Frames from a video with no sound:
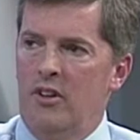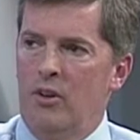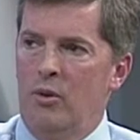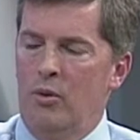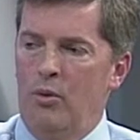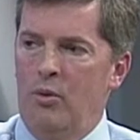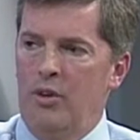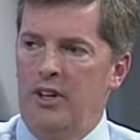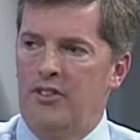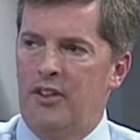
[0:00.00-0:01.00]
who, who
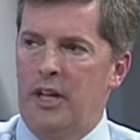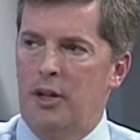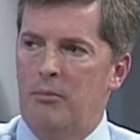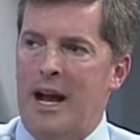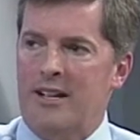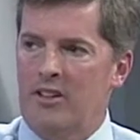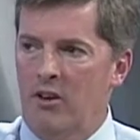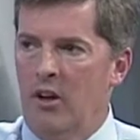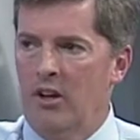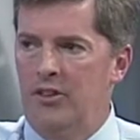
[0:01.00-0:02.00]
needs to get back to
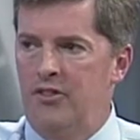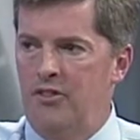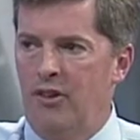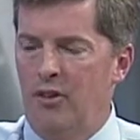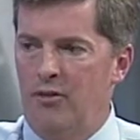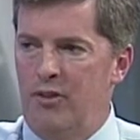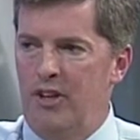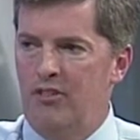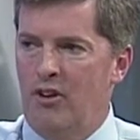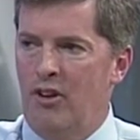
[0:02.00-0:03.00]
college, you know, three
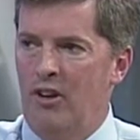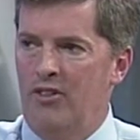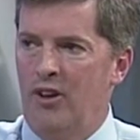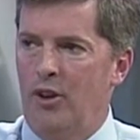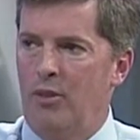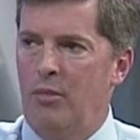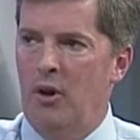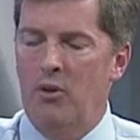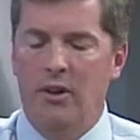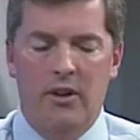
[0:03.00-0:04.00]
years of college under the
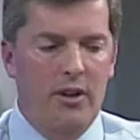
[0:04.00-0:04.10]
belt,